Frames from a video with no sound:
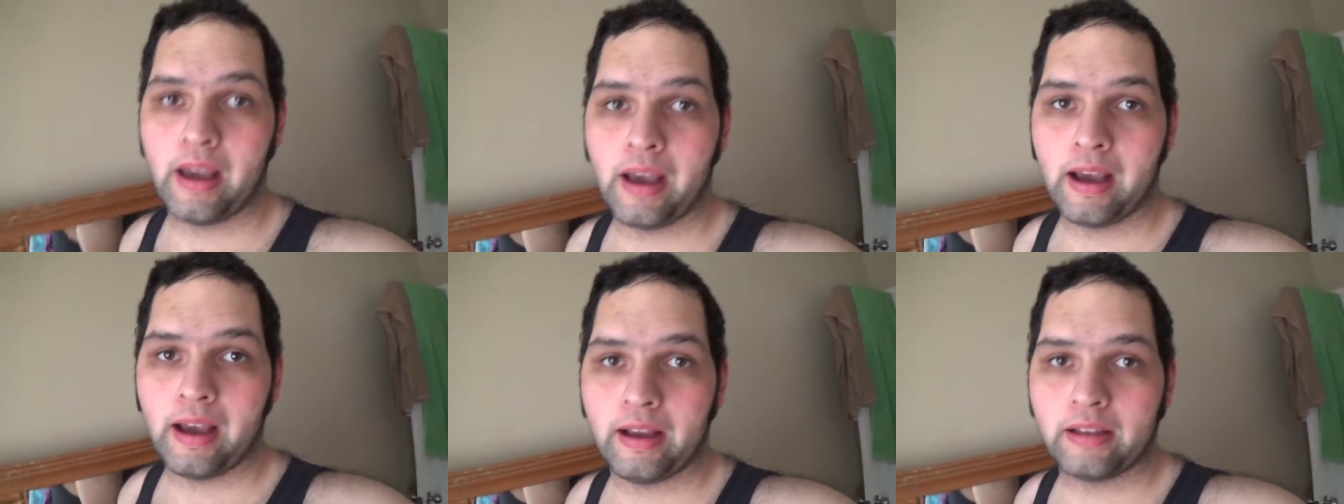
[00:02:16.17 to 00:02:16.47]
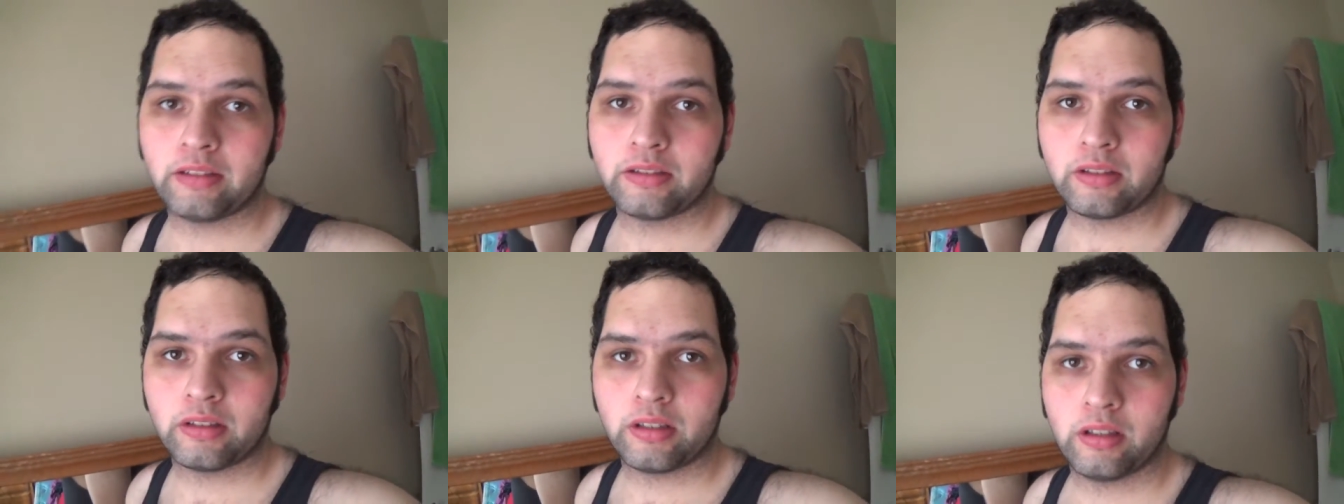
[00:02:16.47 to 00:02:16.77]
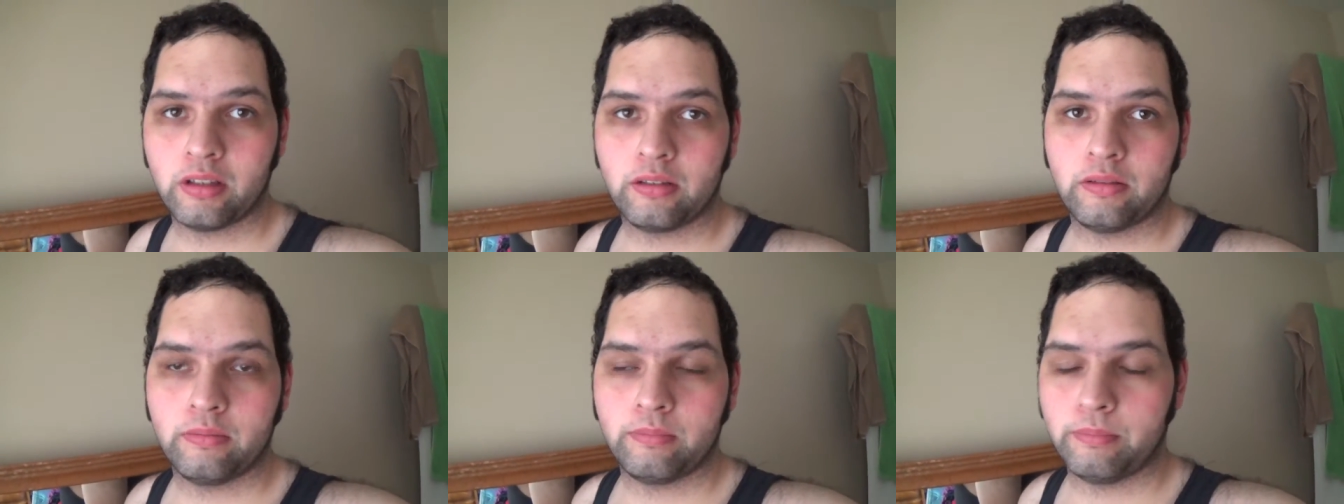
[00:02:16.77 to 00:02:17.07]
ass.
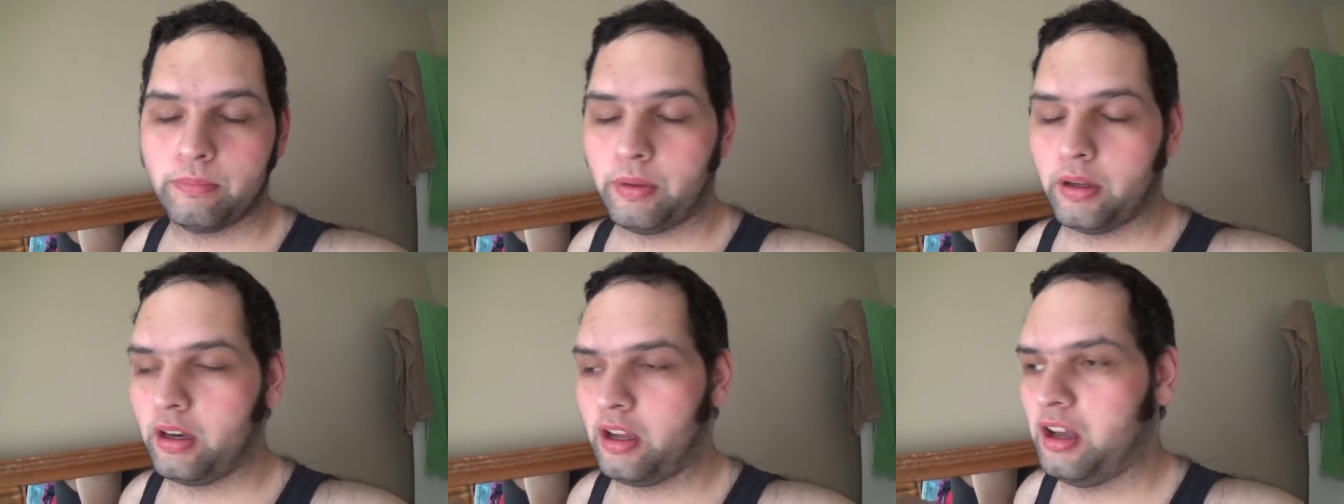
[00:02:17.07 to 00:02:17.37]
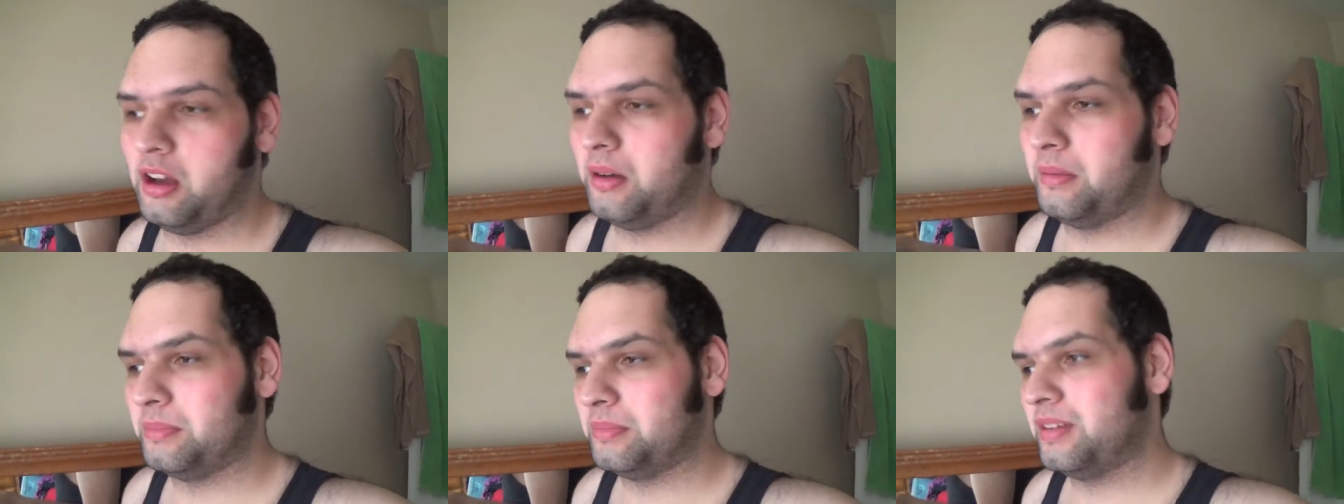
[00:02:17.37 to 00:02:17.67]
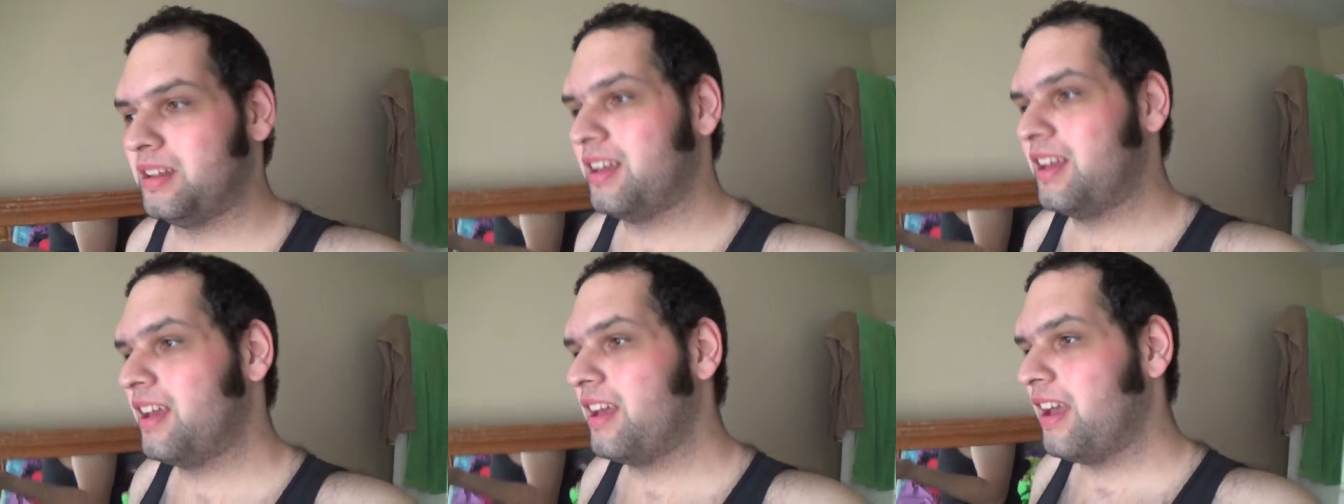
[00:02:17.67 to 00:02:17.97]
But, um,
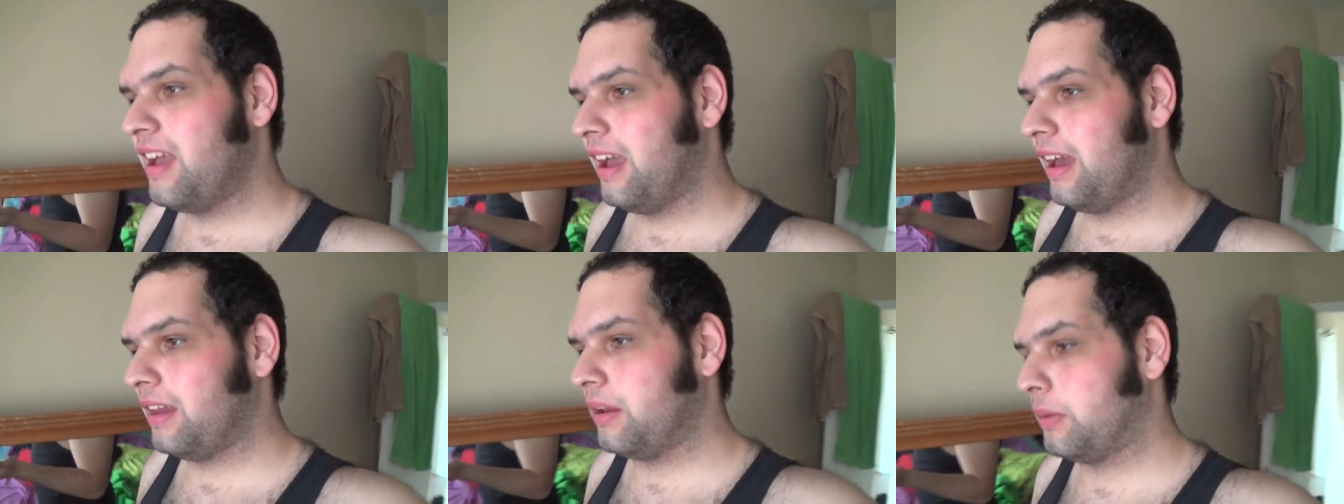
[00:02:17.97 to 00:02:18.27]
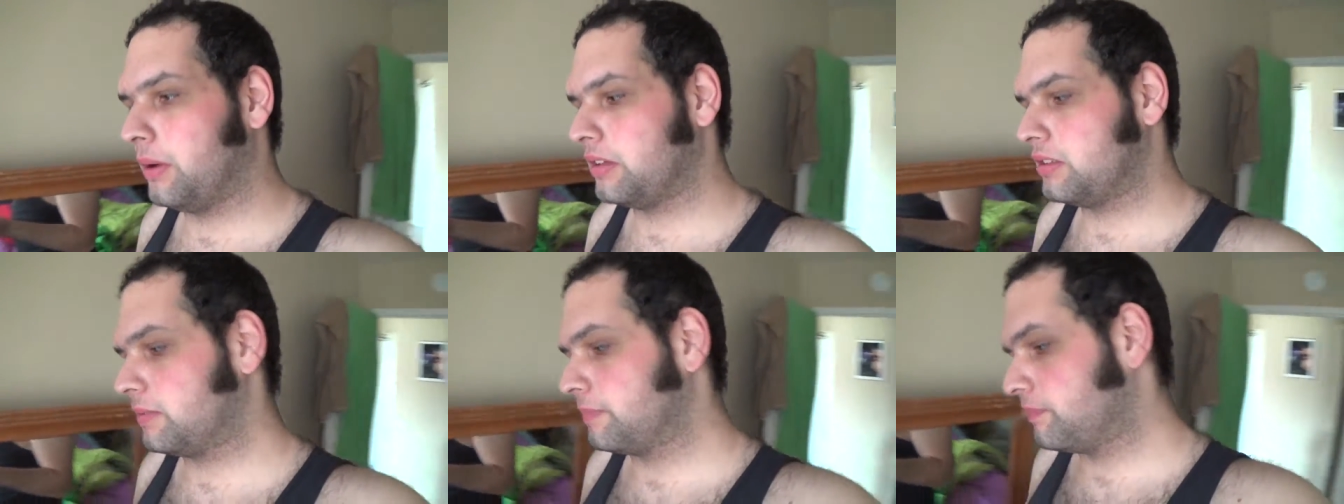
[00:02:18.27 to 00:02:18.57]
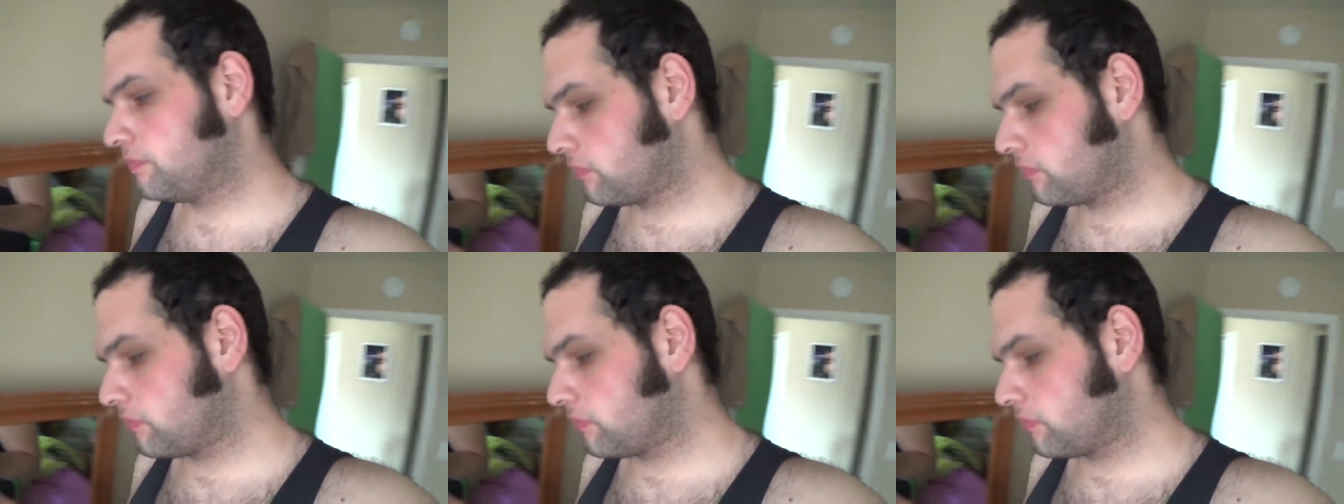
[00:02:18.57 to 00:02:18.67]
anyways,